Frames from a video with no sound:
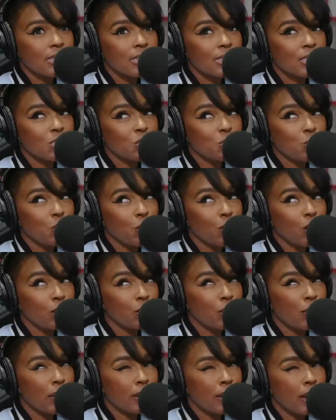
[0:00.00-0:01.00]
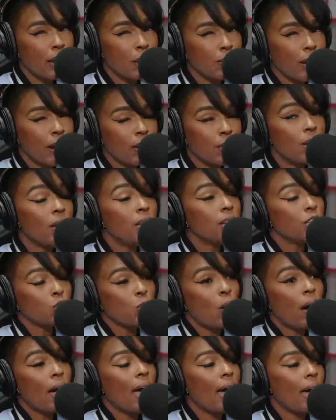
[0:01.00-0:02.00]
It's too early right now, but I,
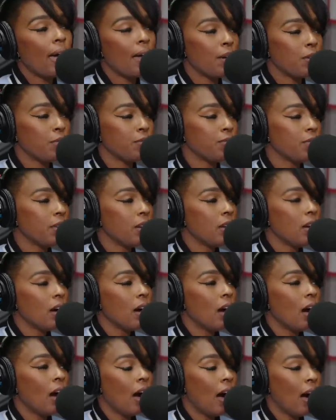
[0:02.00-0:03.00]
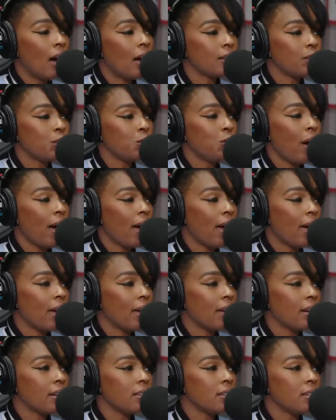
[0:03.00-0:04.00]
so I have an aunt who
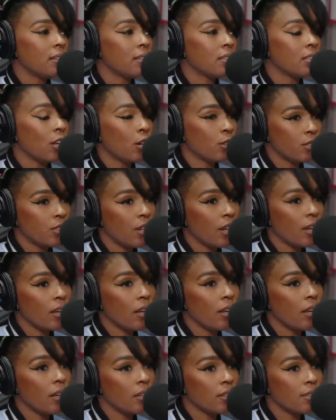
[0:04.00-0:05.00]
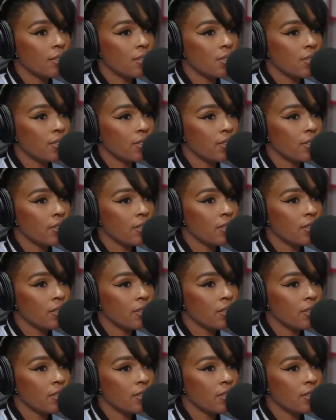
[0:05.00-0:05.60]
had 13 kids. Yeah.